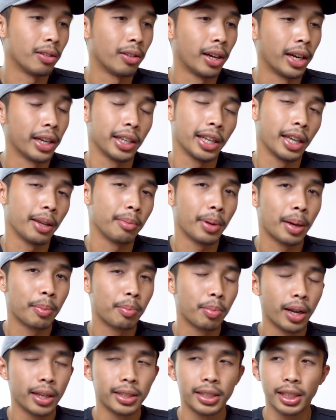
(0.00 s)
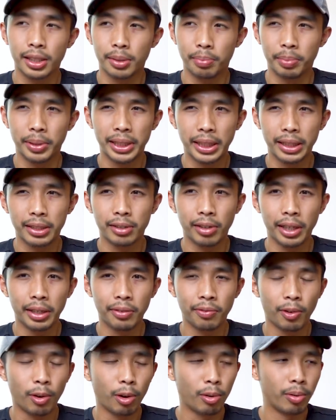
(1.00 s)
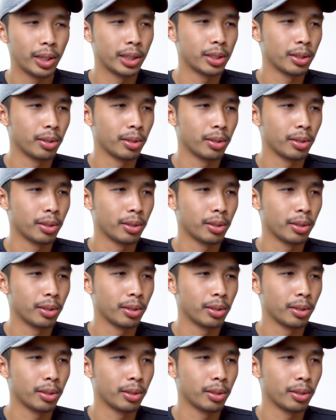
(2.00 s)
So I name my projects pretty straightforward.